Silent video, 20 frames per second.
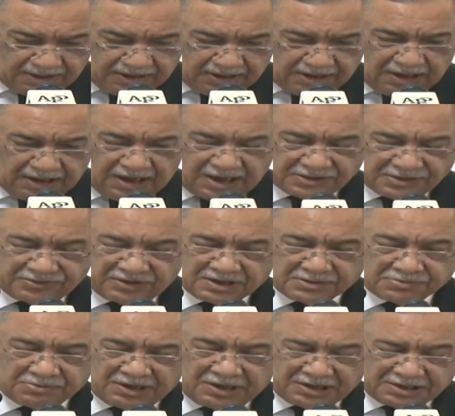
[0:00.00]
As far
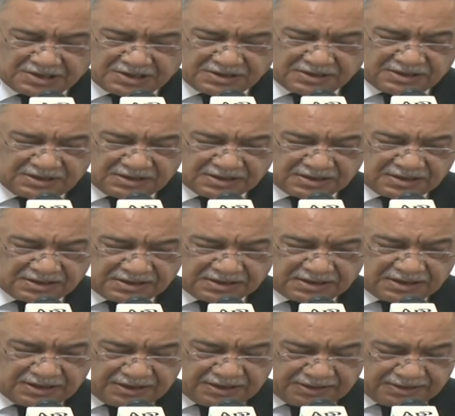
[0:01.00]
as militancy is
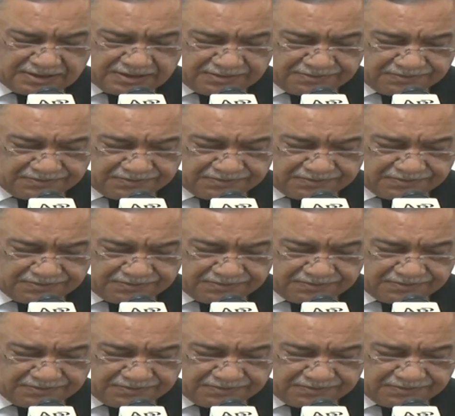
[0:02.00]
concerned,